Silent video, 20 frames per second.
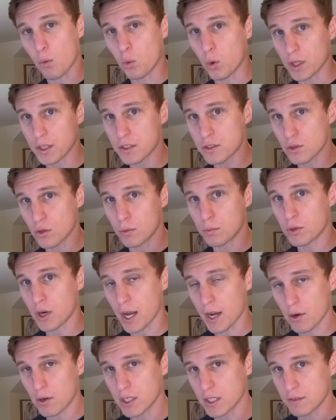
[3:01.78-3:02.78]
1 SOL
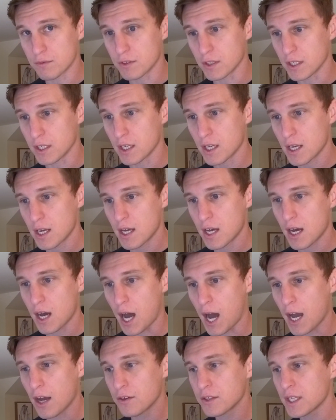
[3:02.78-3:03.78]
priority fee,
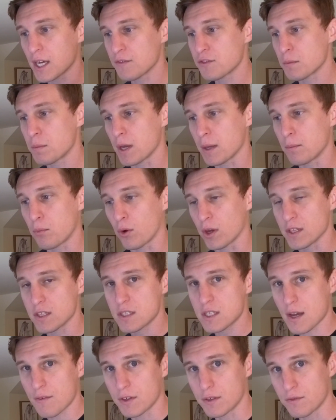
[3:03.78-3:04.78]
I only have to pay
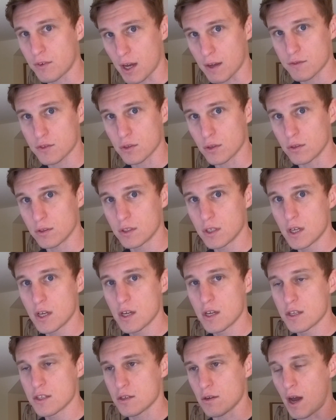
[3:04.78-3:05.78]
0.75 SOL.
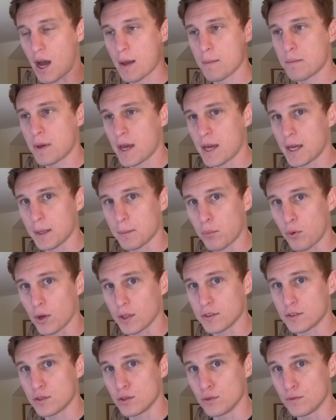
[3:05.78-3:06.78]
So I'm paying
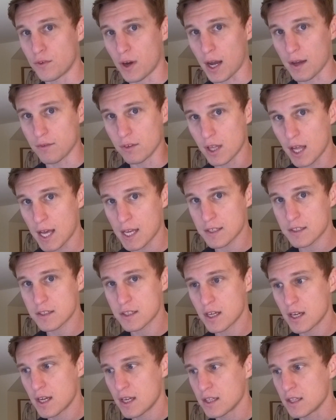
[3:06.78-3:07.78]
0.25 less.
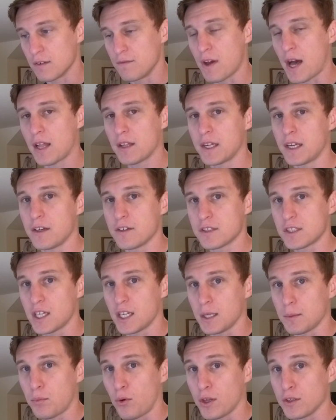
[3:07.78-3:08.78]
The validator is
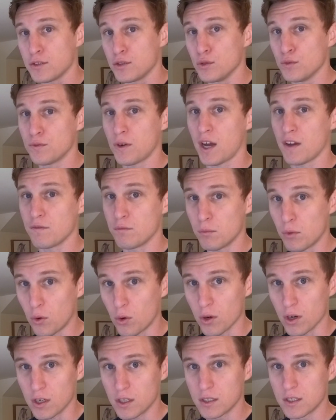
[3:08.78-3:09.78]
getting 0.25
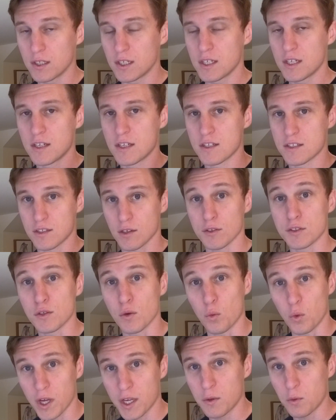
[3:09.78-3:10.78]
more. So it's a
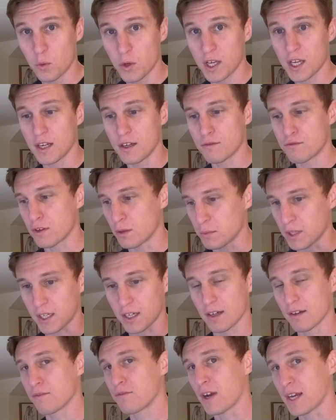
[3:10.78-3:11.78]
win-win from like
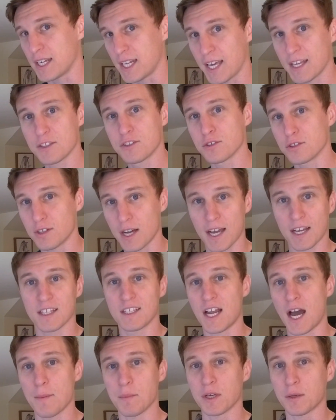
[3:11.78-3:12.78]
a financial
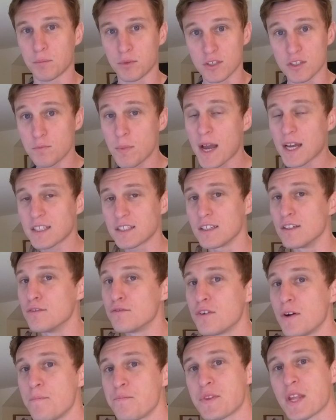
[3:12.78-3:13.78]
economic
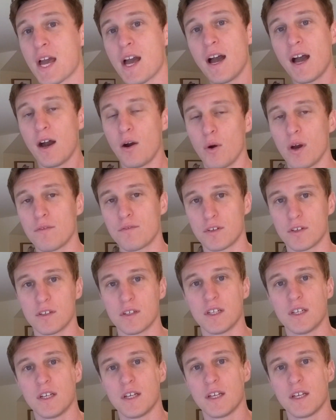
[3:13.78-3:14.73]
perspective. However,